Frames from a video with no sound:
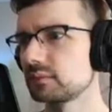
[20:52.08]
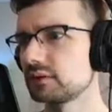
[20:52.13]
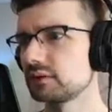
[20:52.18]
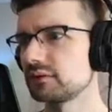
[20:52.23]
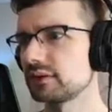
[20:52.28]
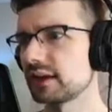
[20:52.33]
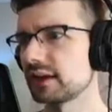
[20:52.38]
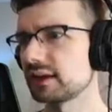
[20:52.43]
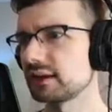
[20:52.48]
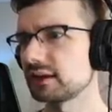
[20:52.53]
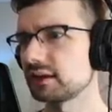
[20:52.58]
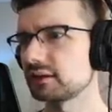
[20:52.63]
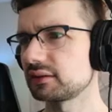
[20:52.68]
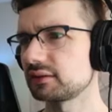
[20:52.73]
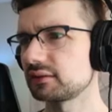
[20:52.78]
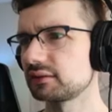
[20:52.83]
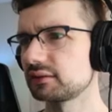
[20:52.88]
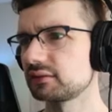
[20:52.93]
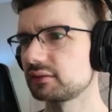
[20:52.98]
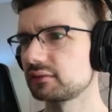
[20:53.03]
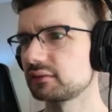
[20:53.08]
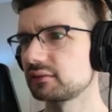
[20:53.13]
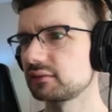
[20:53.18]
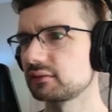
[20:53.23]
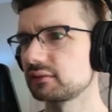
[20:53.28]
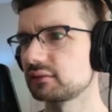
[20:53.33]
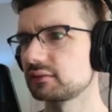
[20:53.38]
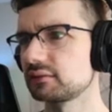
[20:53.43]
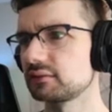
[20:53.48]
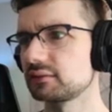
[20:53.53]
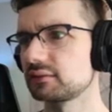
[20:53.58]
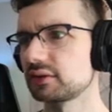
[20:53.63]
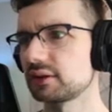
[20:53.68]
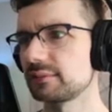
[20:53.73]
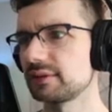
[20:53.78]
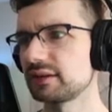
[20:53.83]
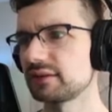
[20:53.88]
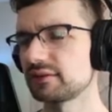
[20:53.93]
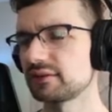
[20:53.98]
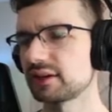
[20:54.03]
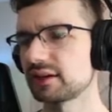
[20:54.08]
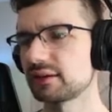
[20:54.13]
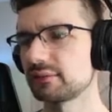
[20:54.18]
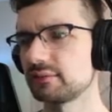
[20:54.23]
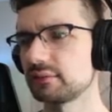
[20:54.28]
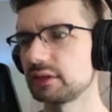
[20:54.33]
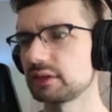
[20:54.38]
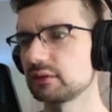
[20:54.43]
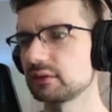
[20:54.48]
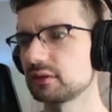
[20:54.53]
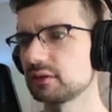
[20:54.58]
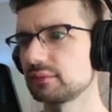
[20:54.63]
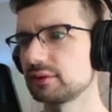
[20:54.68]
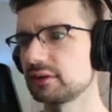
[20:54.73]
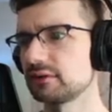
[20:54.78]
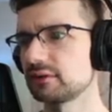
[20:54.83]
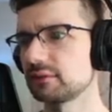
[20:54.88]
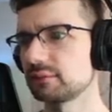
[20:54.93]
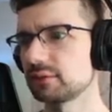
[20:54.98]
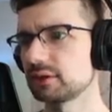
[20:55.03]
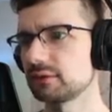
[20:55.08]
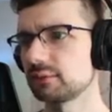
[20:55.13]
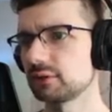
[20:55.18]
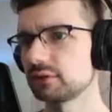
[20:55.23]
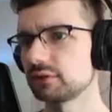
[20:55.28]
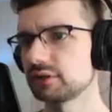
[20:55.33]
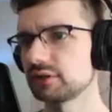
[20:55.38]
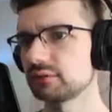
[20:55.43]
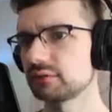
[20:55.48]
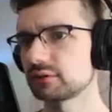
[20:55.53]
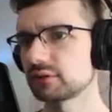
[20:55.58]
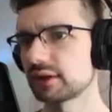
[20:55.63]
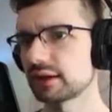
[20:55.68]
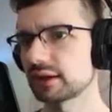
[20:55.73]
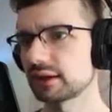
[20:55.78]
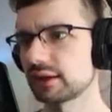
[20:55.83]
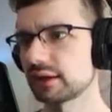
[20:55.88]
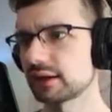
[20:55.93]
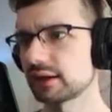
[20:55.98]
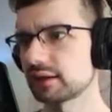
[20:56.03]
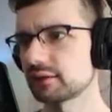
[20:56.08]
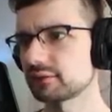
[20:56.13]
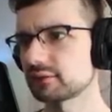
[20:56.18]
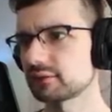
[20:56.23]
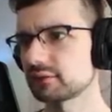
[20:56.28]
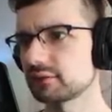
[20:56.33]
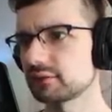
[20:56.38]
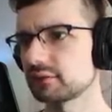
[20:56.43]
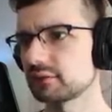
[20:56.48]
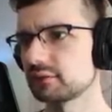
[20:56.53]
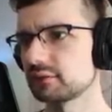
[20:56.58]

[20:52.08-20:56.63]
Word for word: Is that it? I mean, it's not a mirror, but it's a big building with a lot of glass.